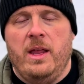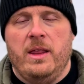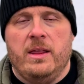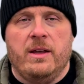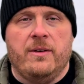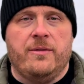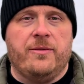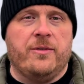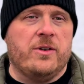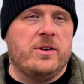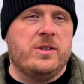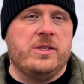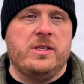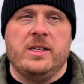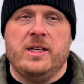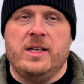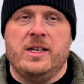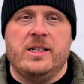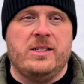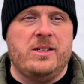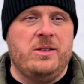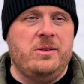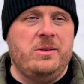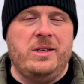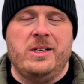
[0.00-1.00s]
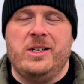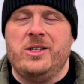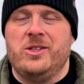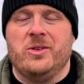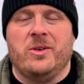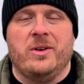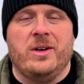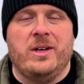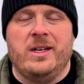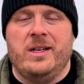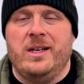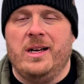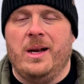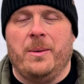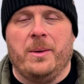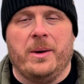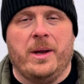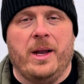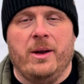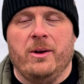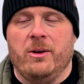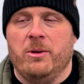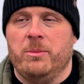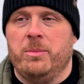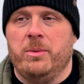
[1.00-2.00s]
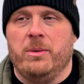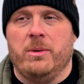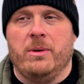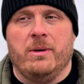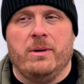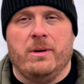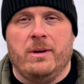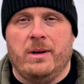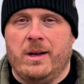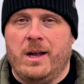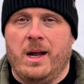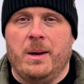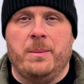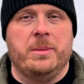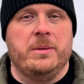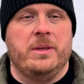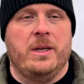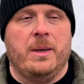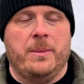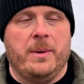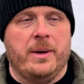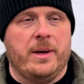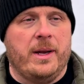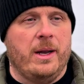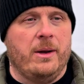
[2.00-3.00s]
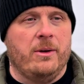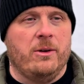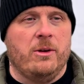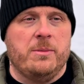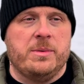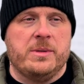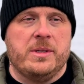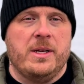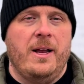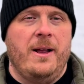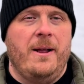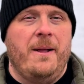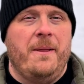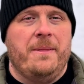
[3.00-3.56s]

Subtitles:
The first thing is you need to join a networking group or a couple networking groups.